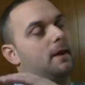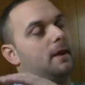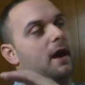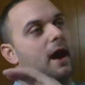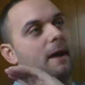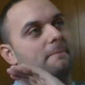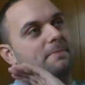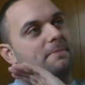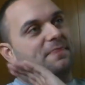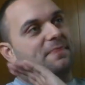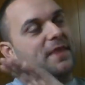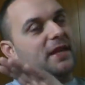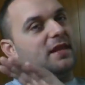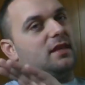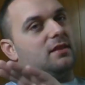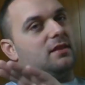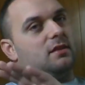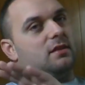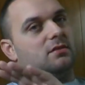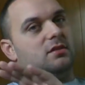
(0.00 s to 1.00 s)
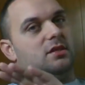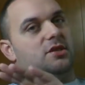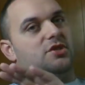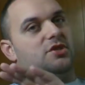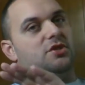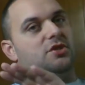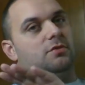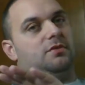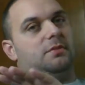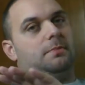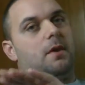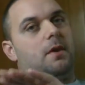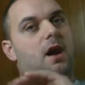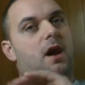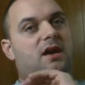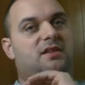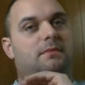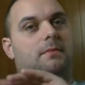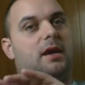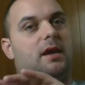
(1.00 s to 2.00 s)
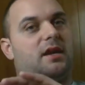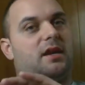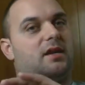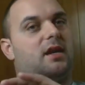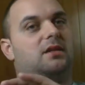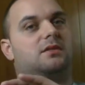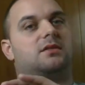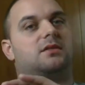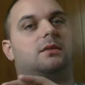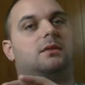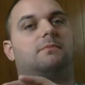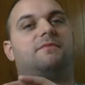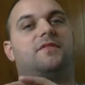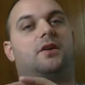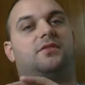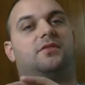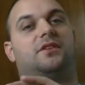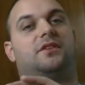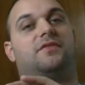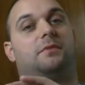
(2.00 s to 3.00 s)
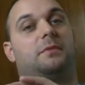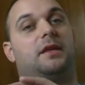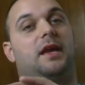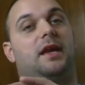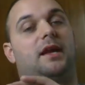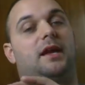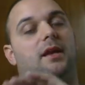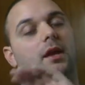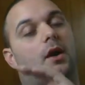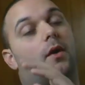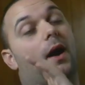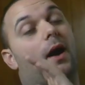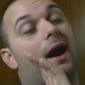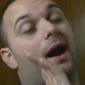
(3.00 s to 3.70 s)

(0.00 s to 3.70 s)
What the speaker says: I'm thinking there's an issue with the box. I might have gotten something faulty from the get-go.